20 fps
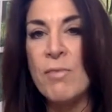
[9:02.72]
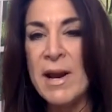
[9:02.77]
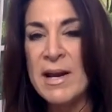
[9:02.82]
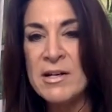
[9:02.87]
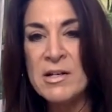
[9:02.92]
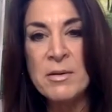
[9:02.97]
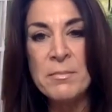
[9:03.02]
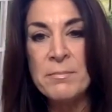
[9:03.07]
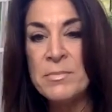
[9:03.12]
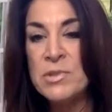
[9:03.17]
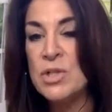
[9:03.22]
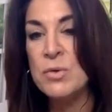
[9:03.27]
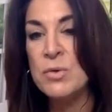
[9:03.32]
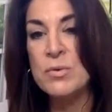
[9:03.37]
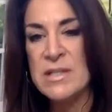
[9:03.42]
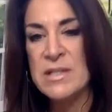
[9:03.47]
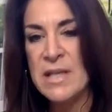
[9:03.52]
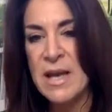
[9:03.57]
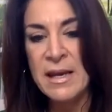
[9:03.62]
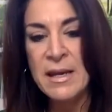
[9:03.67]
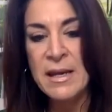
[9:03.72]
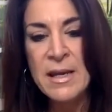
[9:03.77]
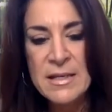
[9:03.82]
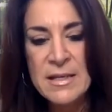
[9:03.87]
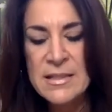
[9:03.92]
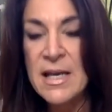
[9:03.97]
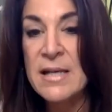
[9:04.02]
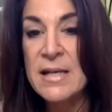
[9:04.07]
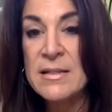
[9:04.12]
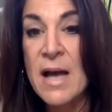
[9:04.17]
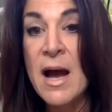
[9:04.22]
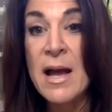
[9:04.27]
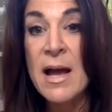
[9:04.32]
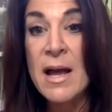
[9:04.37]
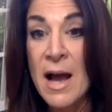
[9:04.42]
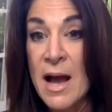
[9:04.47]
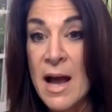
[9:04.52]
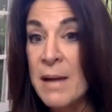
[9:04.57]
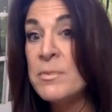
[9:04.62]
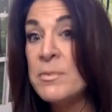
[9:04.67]
random Tuesday says,
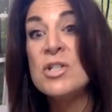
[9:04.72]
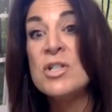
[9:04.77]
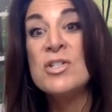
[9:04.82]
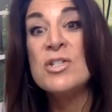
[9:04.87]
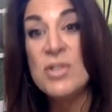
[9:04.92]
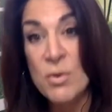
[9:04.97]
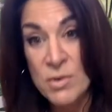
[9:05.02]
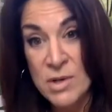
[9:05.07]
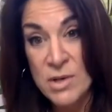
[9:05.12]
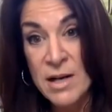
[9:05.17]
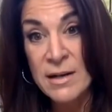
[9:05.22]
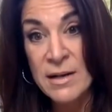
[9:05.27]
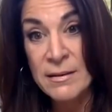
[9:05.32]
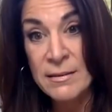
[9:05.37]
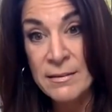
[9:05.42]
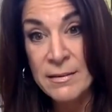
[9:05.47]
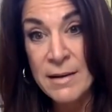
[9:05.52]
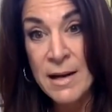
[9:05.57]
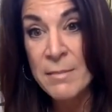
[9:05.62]
I'm just so done.